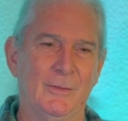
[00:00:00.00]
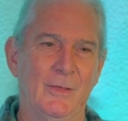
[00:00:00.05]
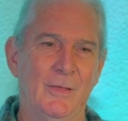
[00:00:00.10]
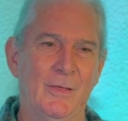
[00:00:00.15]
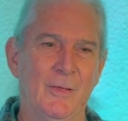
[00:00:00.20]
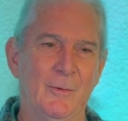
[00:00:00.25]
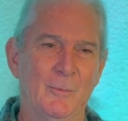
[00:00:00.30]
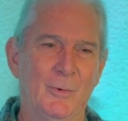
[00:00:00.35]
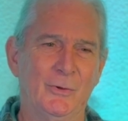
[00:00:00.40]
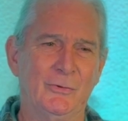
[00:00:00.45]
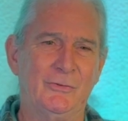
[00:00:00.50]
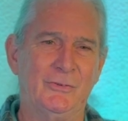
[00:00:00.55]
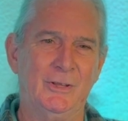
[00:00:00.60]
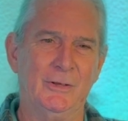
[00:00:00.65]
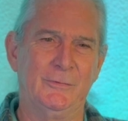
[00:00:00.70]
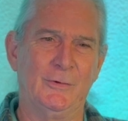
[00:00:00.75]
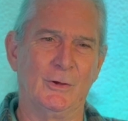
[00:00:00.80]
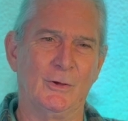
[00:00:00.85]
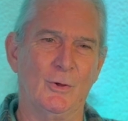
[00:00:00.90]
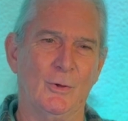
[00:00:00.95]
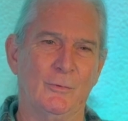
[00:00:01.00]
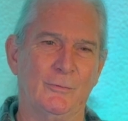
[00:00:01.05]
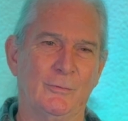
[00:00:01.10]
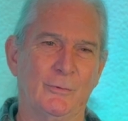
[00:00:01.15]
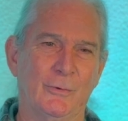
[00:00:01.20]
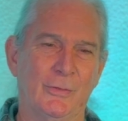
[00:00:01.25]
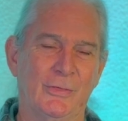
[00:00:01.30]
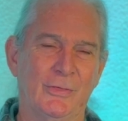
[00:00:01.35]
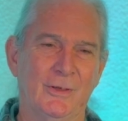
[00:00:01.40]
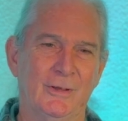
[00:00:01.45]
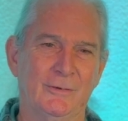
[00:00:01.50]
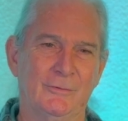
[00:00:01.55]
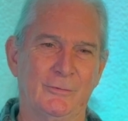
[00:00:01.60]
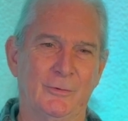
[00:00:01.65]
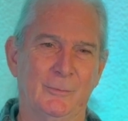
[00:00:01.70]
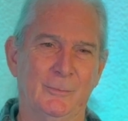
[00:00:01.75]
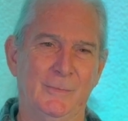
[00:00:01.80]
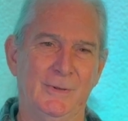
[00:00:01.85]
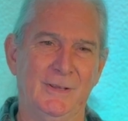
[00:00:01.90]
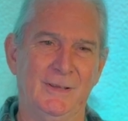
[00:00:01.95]
The most difficult for, thing
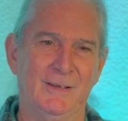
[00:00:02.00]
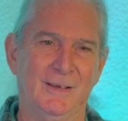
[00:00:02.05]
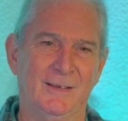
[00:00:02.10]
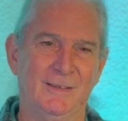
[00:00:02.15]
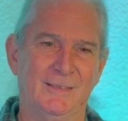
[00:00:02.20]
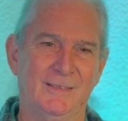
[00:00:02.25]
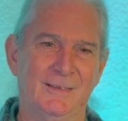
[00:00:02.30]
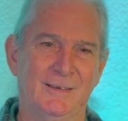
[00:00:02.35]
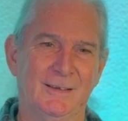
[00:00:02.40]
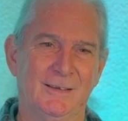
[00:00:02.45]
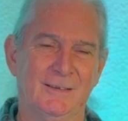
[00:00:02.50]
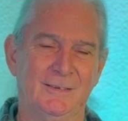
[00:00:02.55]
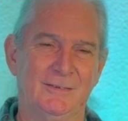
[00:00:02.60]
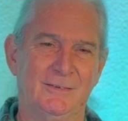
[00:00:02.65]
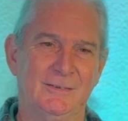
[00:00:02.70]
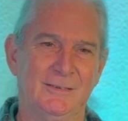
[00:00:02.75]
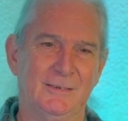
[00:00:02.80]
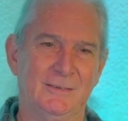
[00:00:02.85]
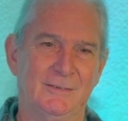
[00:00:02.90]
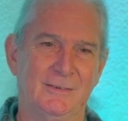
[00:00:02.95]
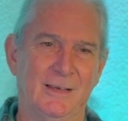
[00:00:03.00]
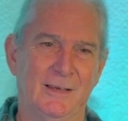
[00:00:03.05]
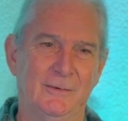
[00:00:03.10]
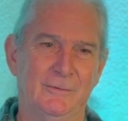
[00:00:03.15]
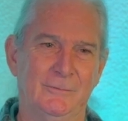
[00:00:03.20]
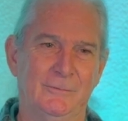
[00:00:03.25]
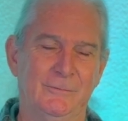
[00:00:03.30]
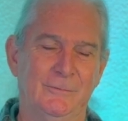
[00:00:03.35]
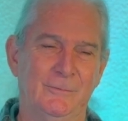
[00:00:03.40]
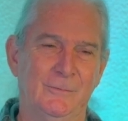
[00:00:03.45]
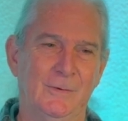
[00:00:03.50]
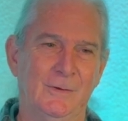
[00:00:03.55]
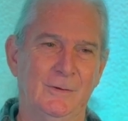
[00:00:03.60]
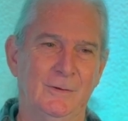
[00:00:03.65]
for me, I think, is, is I've